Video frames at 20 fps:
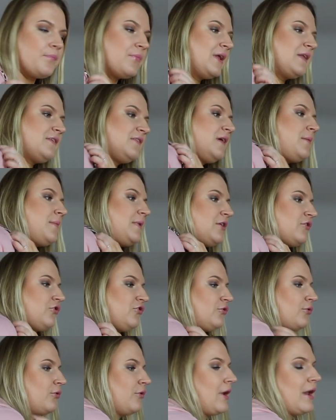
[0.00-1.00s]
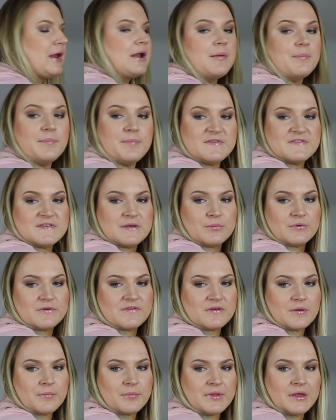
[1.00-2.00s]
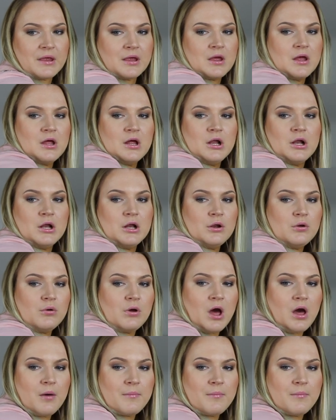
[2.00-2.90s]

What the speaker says: let's say I'm in a store and I'm busy with something, look